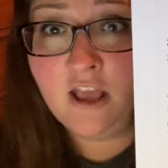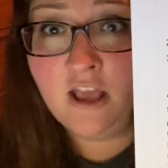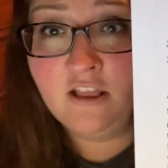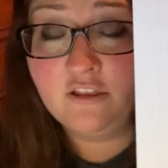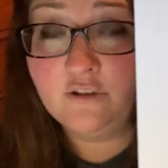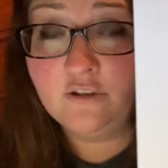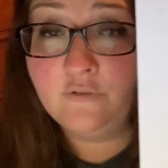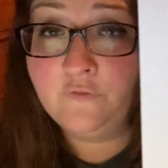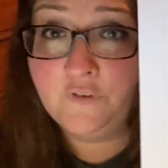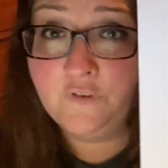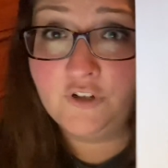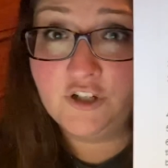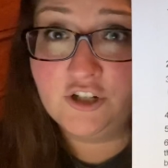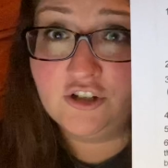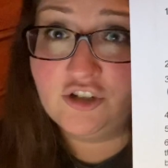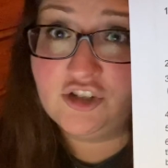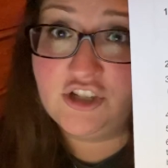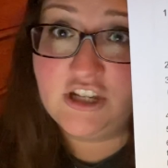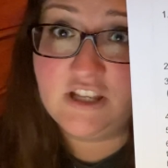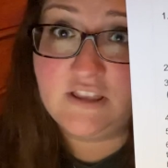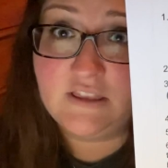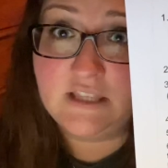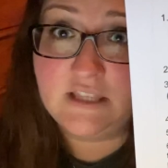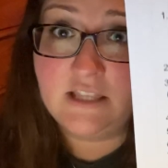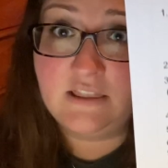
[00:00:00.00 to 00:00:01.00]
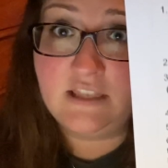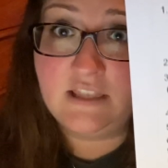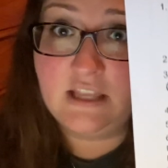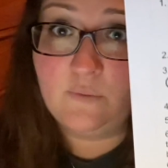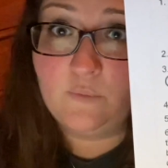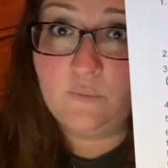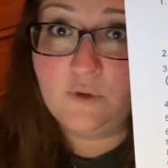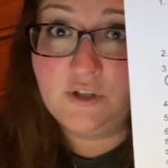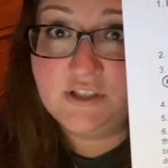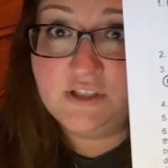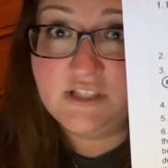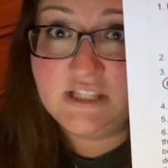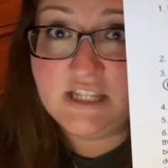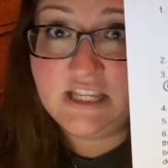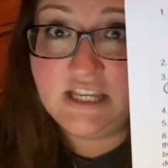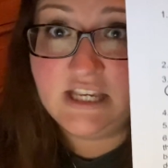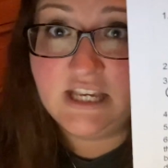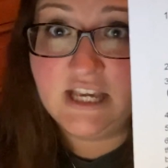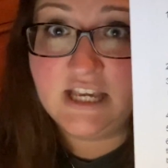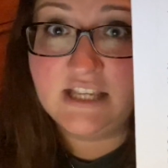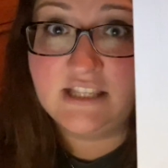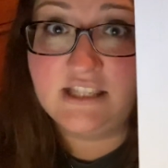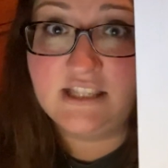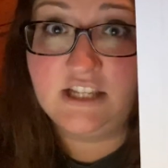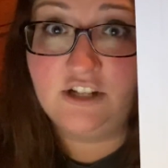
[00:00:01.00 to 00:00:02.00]
The first sheet that they will see
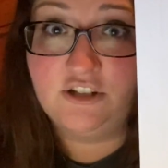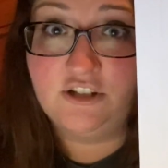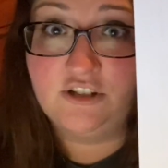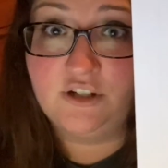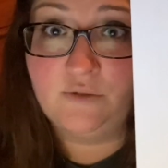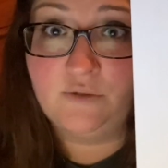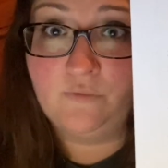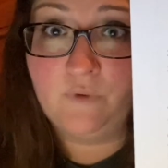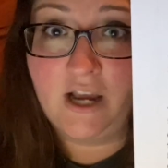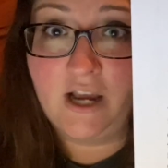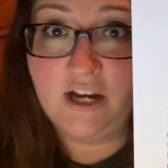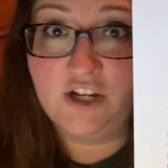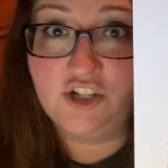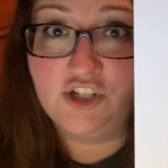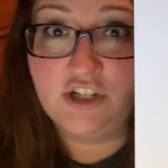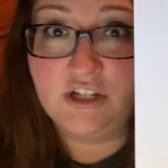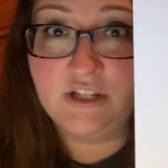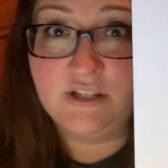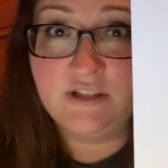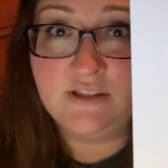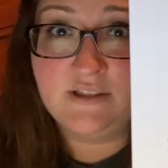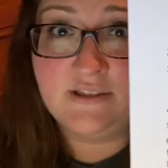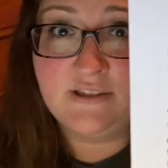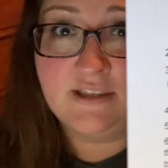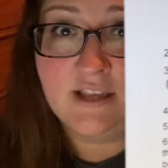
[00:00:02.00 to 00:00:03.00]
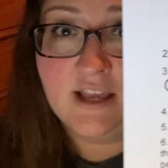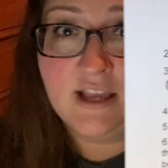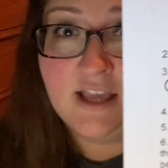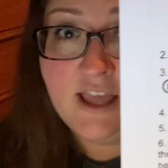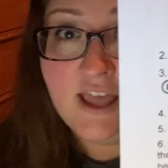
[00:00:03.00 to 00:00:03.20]
is their directions.